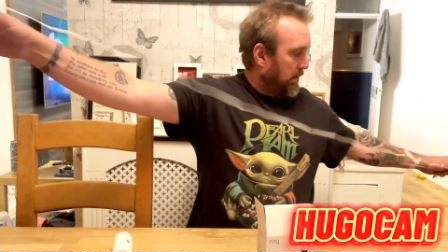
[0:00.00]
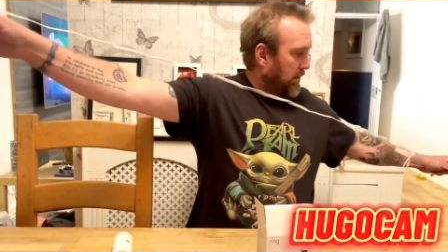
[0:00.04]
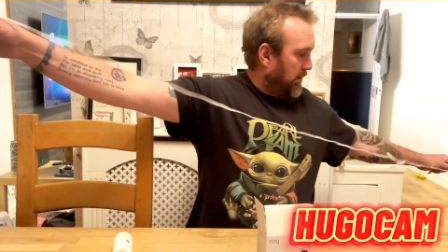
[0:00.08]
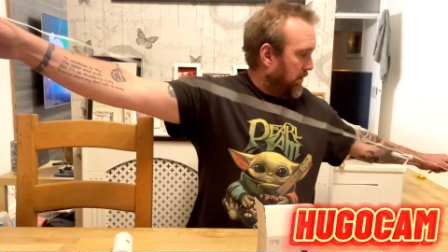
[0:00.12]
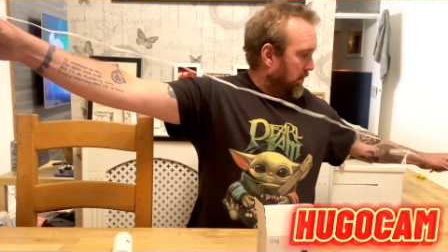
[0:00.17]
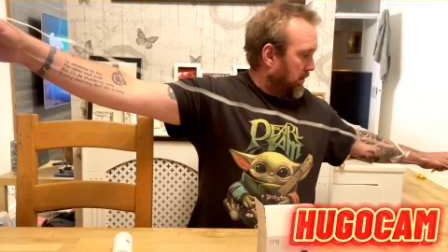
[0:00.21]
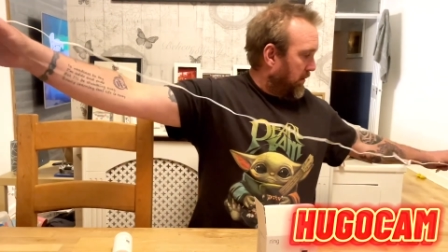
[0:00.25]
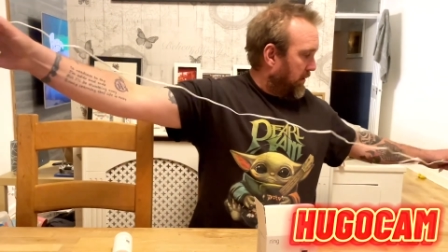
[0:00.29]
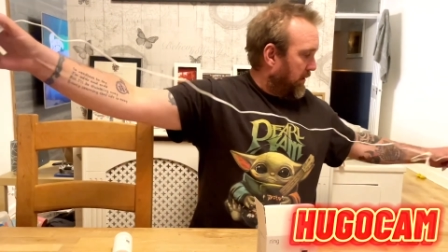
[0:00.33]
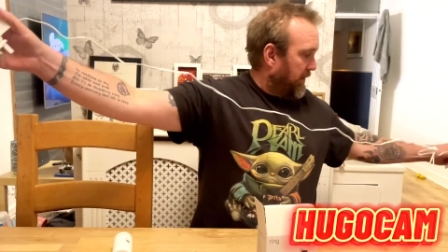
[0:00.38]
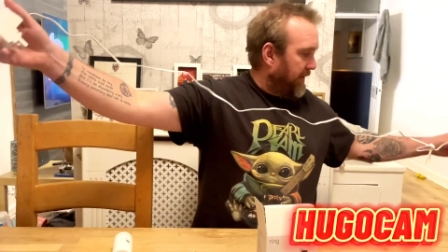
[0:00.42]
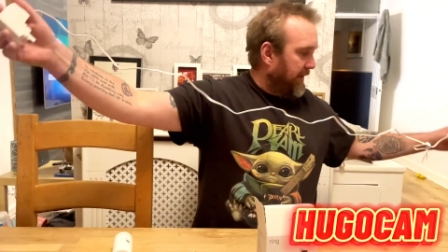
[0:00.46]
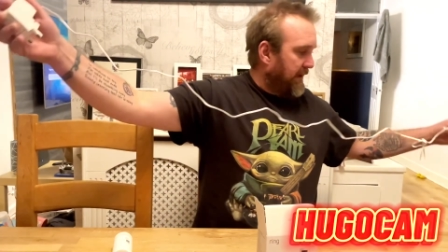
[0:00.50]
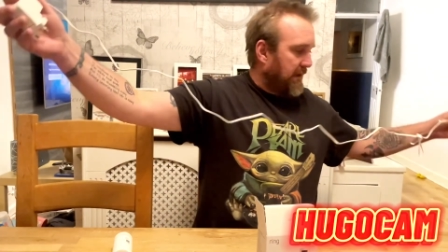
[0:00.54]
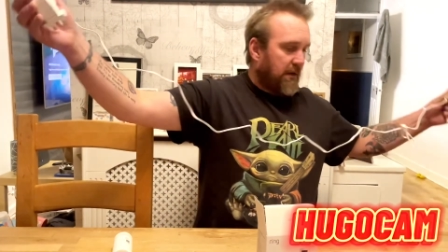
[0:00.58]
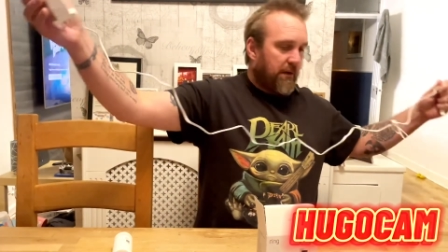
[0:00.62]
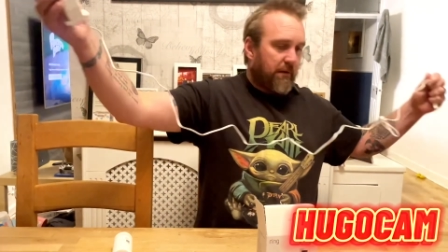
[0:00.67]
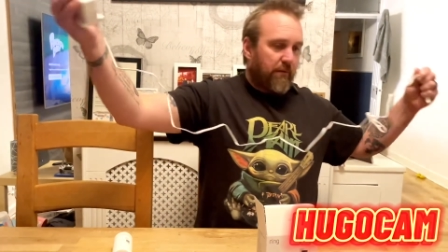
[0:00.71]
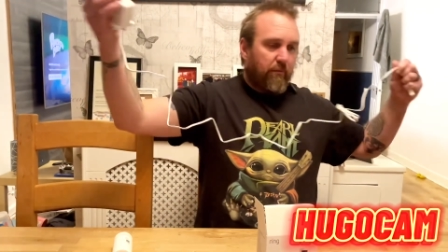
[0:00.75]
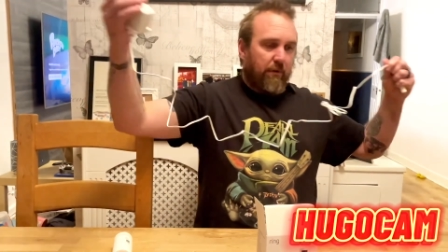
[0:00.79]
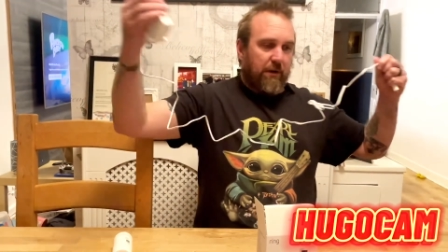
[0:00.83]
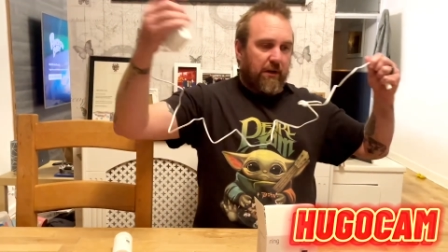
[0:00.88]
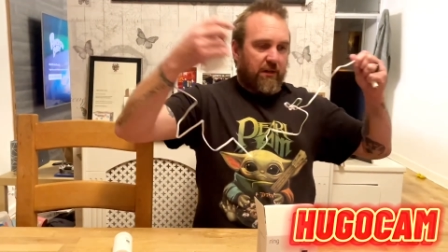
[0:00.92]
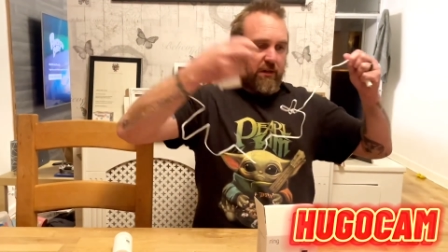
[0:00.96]
Wonder if he's going to
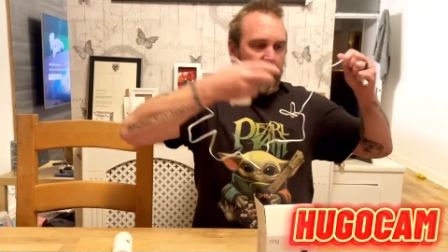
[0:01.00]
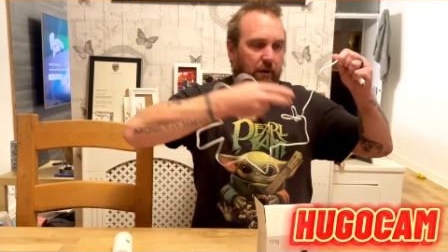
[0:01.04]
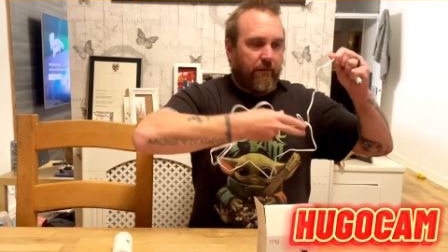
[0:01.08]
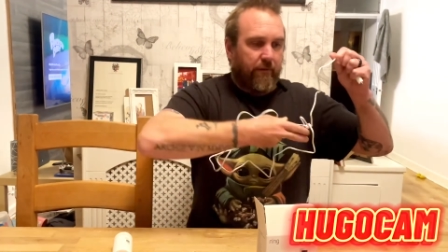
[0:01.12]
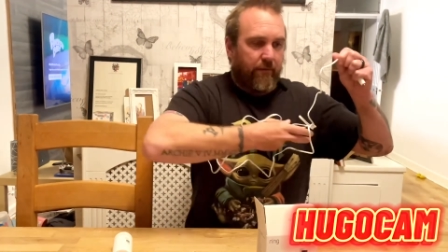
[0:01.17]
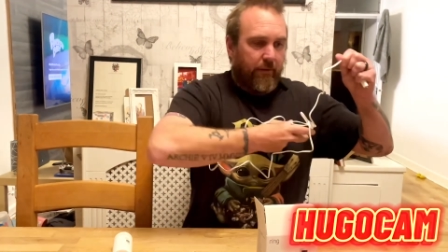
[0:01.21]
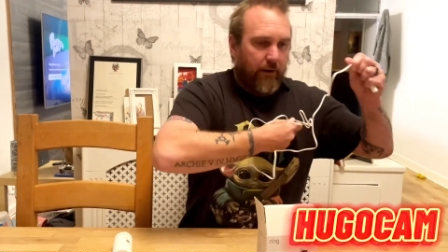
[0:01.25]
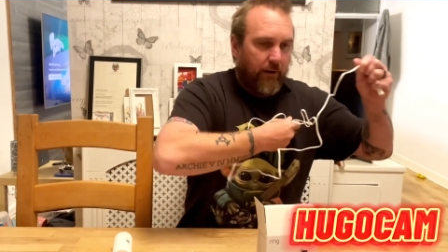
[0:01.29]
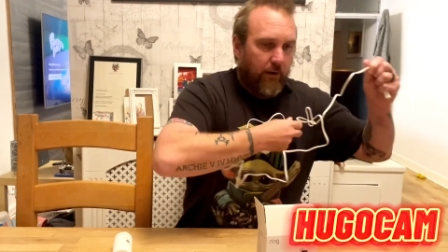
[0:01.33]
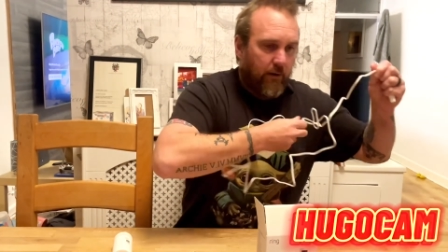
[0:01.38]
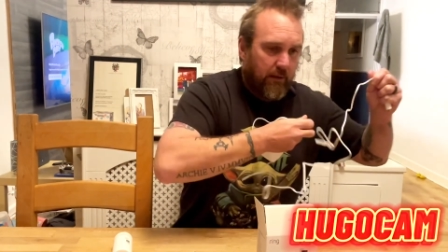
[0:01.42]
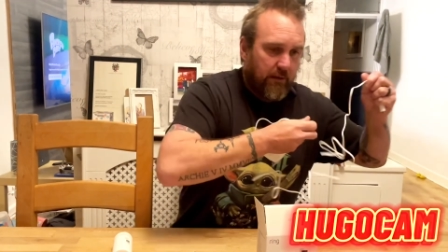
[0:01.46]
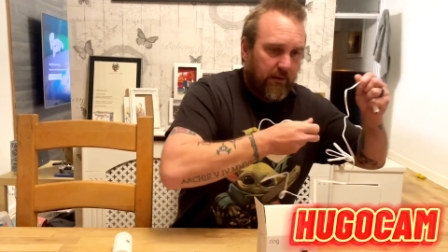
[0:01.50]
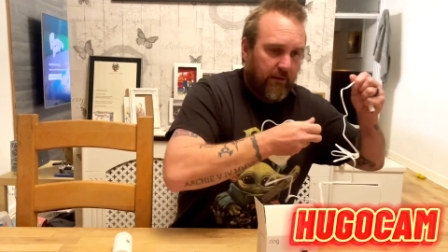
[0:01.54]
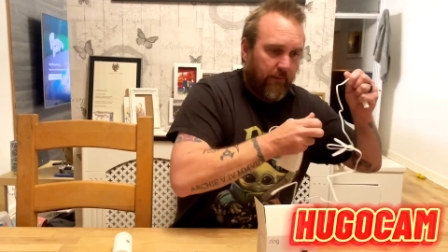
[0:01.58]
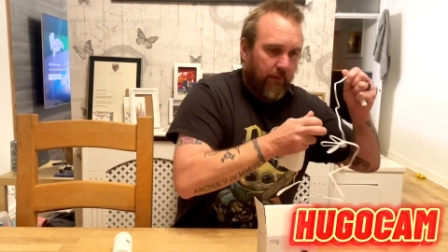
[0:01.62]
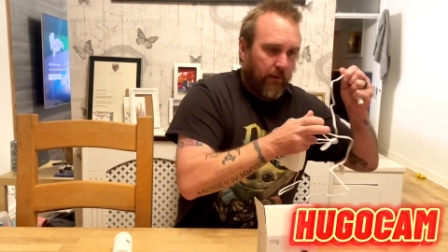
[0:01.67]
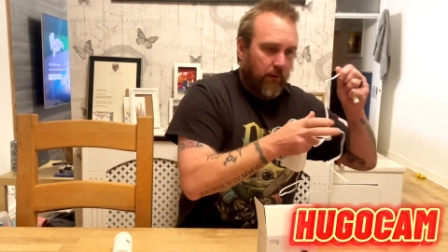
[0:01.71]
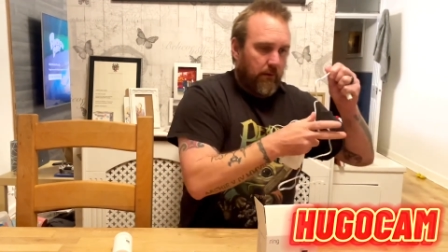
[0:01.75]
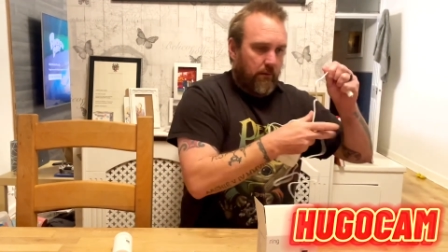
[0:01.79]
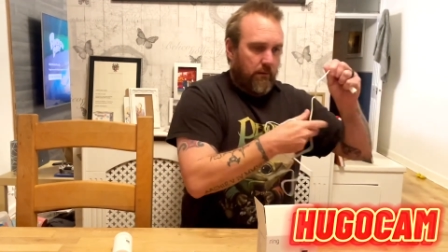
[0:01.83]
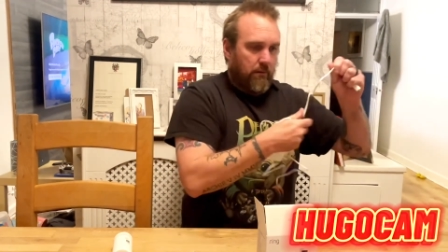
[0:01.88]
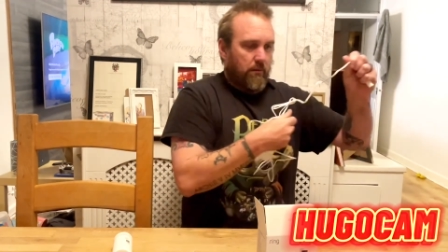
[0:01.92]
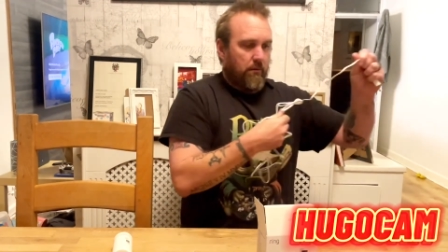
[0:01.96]
reach over here. Let's have a
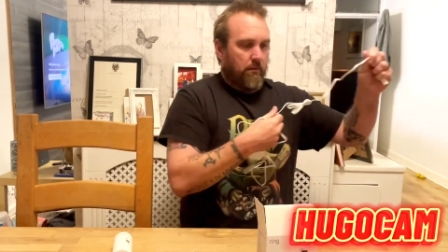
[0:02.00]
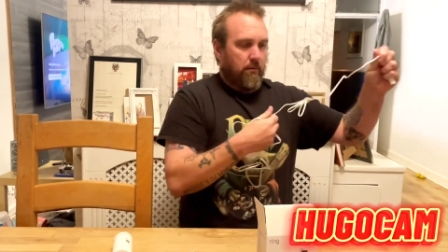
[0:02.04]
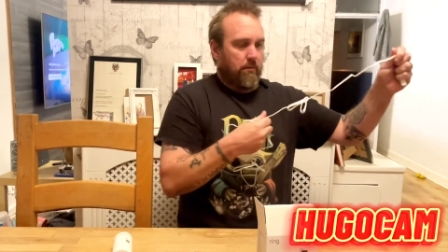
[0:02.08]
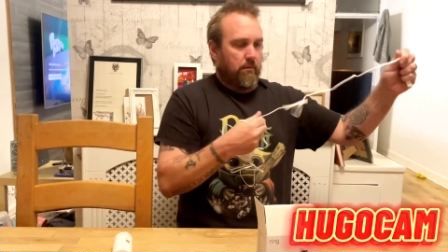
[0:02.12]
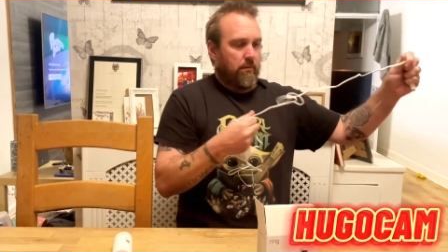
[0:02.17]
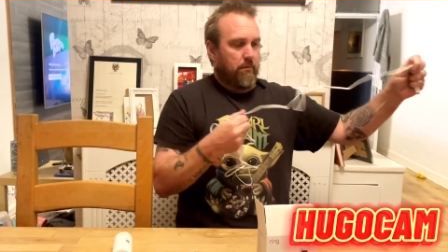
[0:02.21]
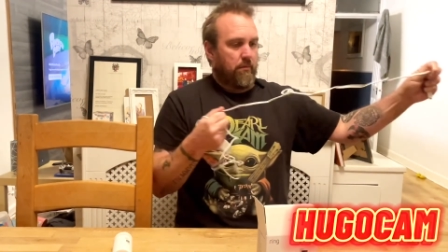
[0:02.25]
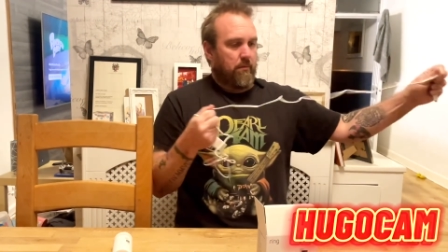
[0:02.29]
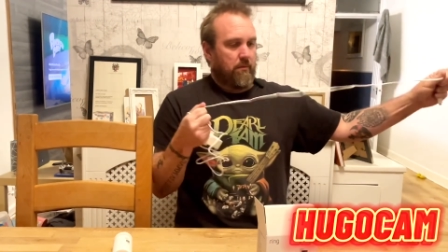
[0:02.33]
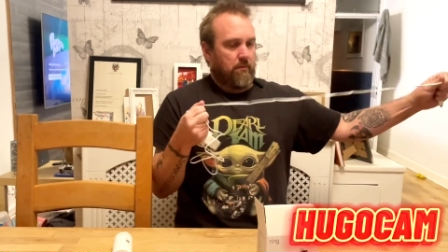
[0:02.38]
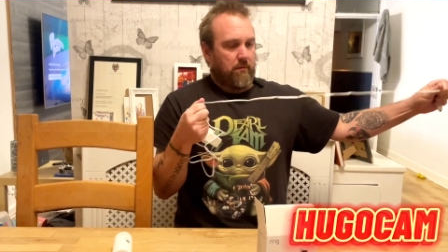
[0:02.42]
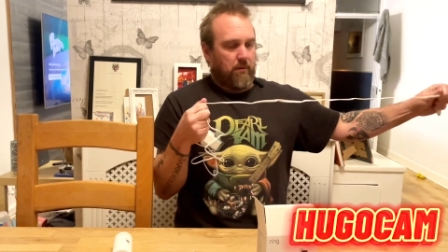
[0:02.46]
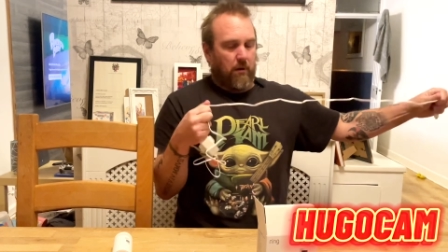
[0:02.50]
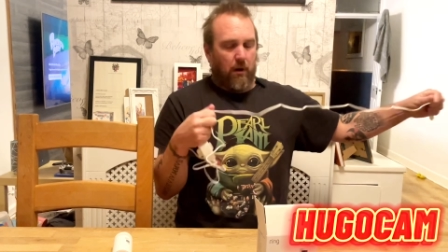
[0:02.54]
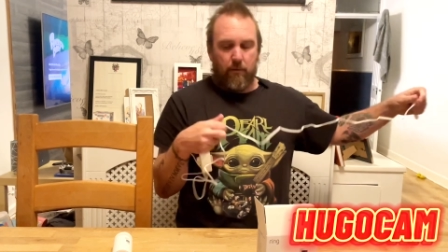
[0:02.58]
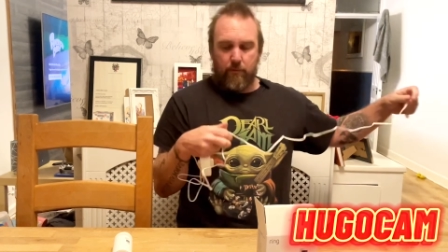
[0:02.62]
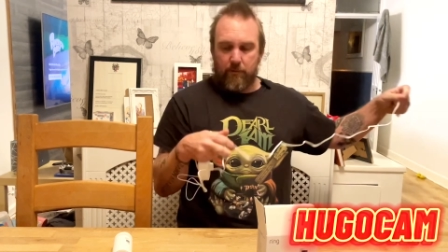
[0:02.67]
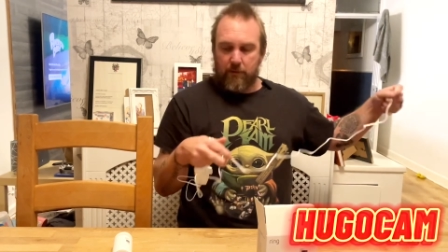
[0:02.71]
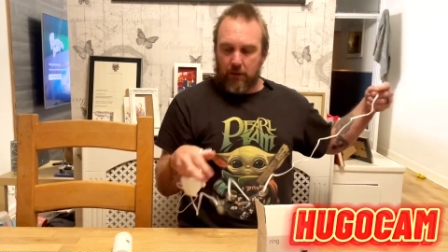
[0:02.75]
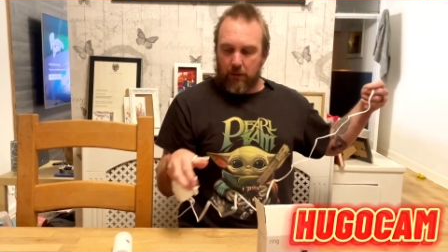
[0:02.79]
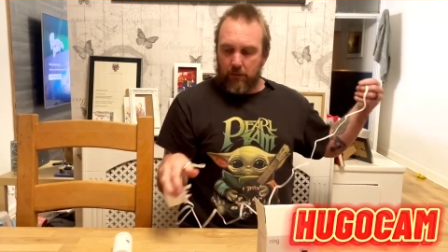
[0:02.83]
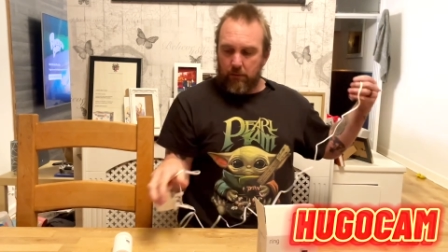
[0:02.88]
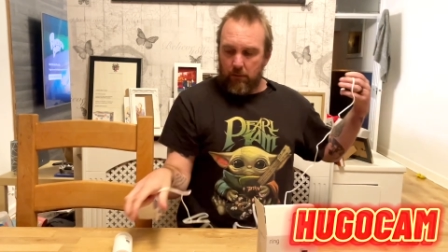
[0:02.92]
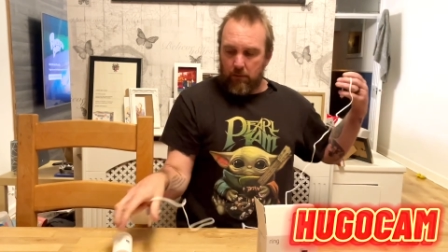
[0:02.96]
look. Hope
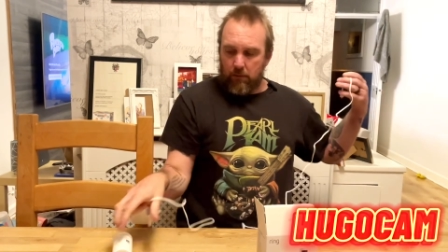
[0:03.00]
so.